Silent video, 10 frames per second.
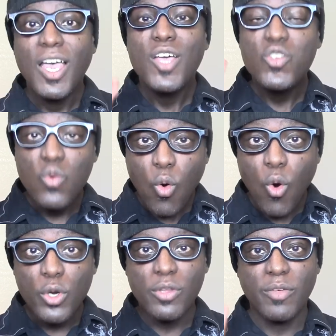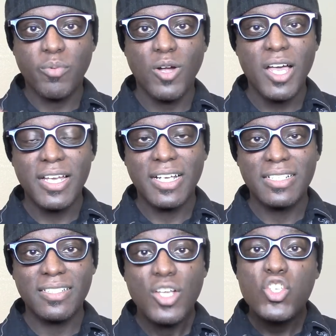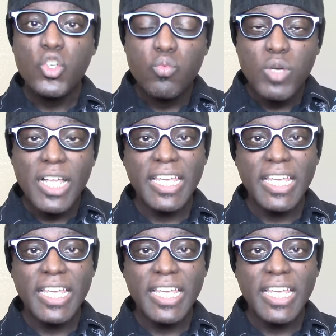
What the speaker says: to order the product, to run